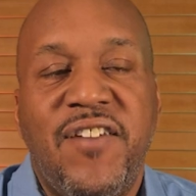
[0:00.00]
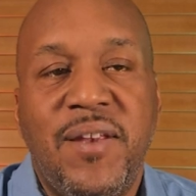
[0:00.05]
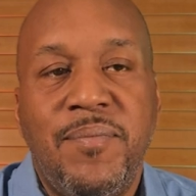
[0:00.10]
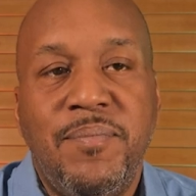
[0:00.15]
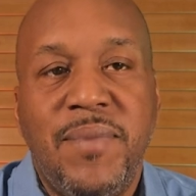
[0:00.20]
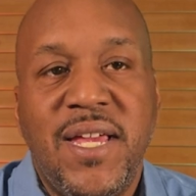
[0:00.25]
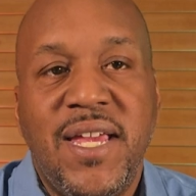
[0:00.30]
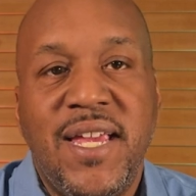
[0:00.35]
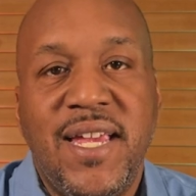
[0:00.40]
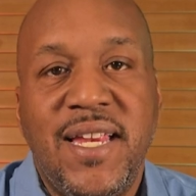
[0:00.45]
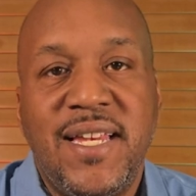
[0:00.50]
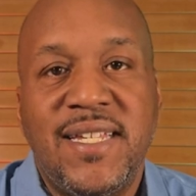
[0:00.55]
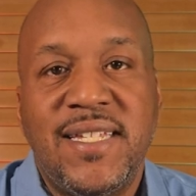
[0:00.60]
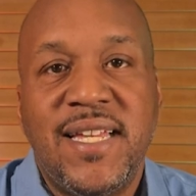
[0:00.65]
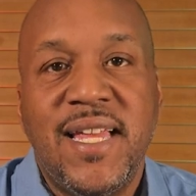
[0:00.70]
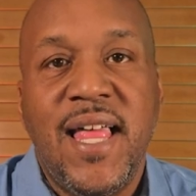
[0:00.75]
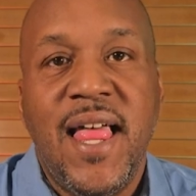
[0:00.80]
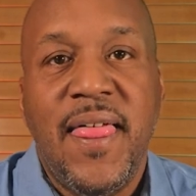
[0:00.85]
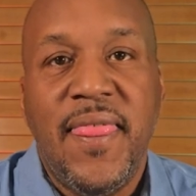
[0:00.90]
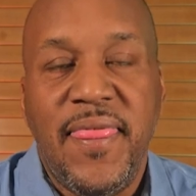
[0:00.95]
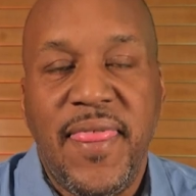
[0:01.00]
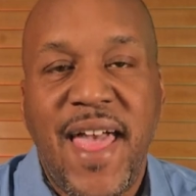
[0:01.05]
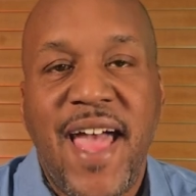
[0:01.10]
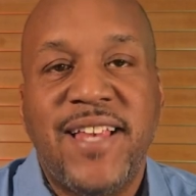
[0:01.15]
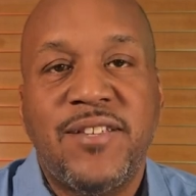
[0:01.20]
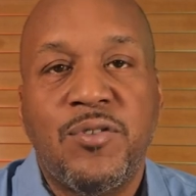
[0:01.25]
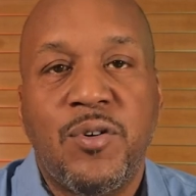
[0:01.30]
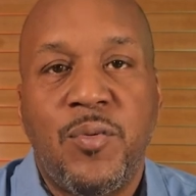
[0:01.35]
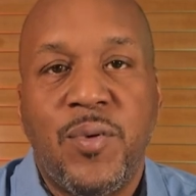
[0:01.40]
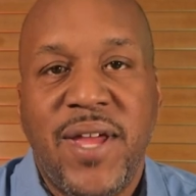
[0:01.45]
it means
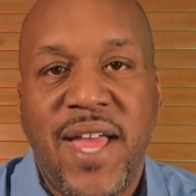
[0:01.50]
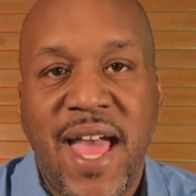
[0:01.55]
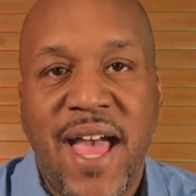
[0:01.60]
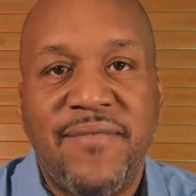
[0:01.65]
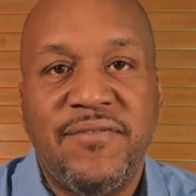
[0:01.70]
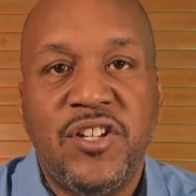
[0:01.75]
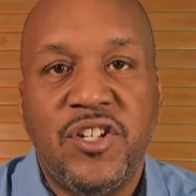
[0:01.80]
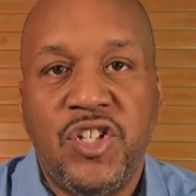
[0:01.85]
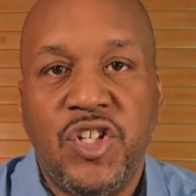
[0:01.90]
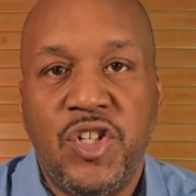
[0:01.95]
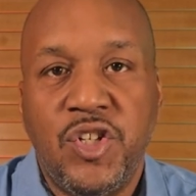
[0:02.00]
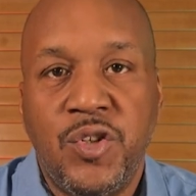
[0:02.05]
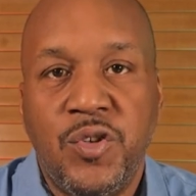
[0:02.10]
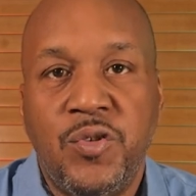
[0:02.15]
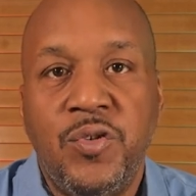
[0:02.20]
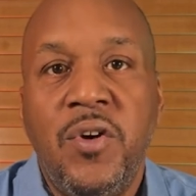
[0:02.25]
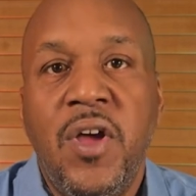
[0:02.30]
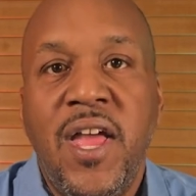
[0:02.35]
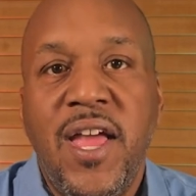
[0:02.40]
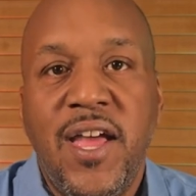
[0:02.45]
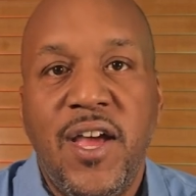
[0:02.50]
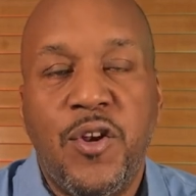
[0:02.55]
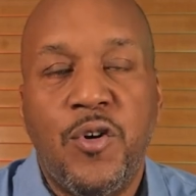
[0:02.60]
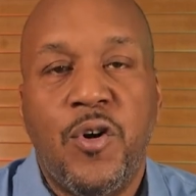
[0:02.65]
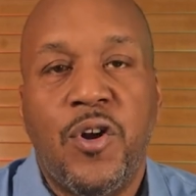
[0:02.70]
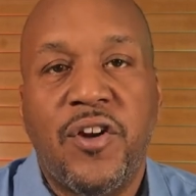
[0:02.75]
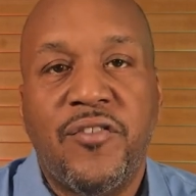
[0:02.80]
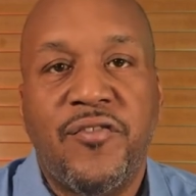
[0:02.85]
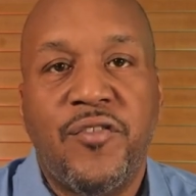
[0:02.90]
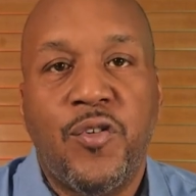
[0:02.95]
that's what we have to do in
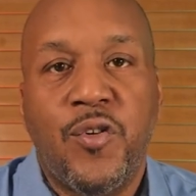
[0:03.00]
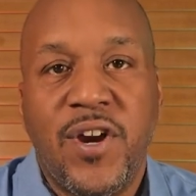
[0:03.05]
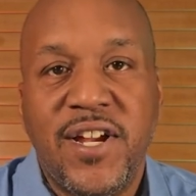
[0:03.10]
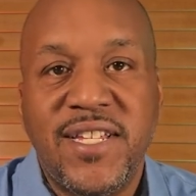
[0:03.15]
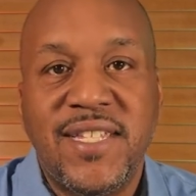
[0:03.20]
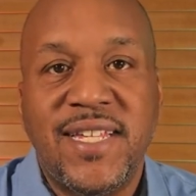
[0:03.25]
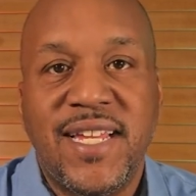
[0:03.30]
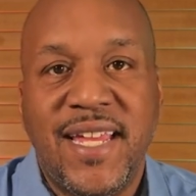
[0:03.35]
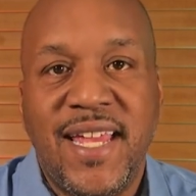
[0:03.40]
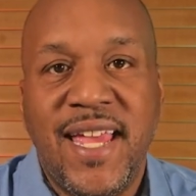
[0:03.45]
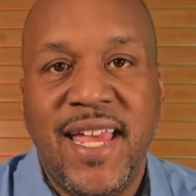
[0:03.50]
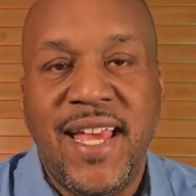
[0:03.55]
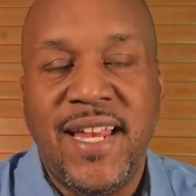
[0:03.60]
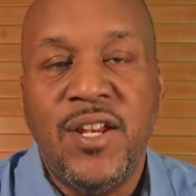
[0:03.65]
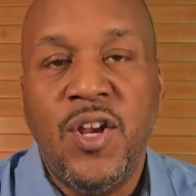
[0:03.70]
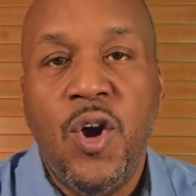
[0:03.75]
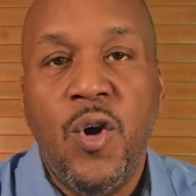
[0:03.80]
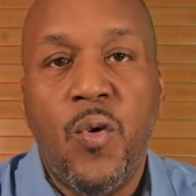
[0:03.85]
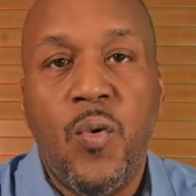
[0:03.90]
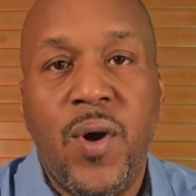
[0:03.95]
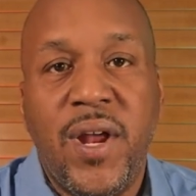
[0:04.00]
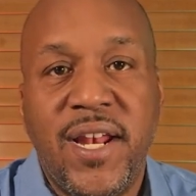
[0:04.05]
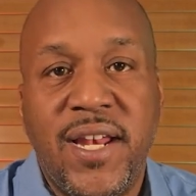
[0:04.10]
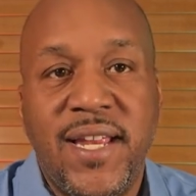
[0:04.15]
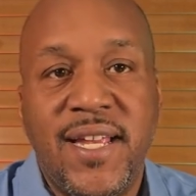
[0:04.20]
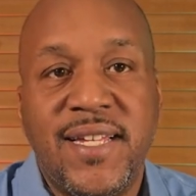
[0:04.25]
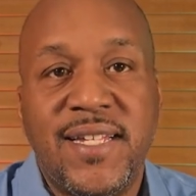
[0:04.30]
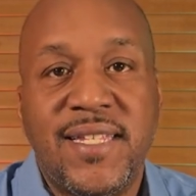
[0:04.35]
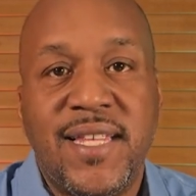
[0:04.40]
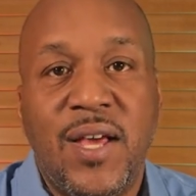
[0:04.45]
order for us to get what
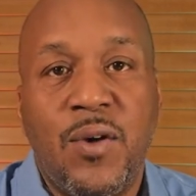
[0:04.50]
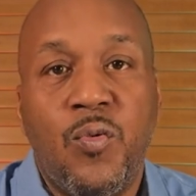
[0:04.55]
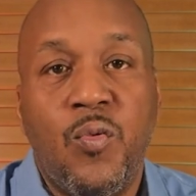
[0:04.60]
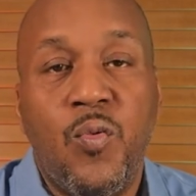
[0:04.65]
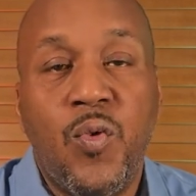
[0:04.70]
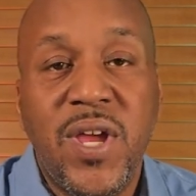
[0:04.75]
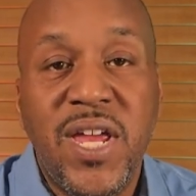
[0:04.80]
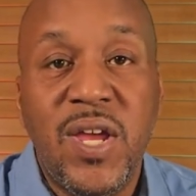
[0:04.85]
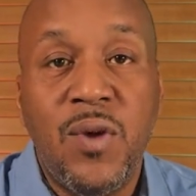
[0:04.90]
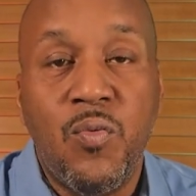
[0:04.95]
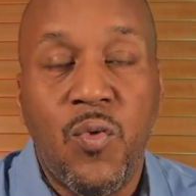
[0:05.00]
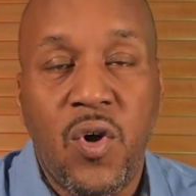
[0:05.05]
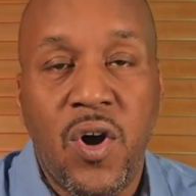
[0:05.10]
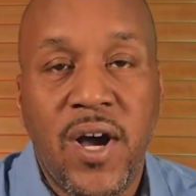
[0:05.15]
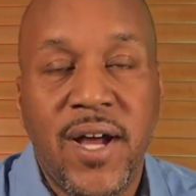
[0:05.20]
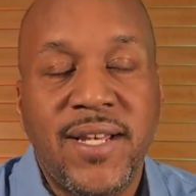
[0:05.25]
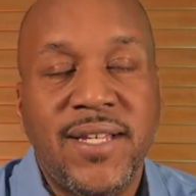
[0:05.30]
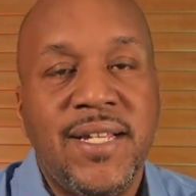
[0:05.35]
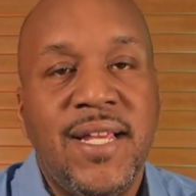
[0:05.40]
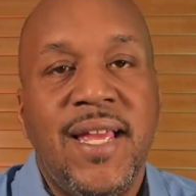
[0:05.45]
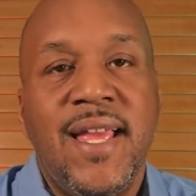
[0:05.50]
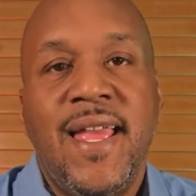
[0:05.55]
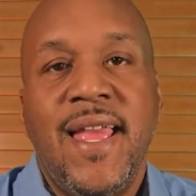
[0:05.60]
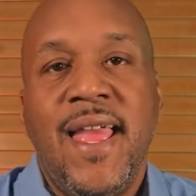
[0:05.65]
it is that we want.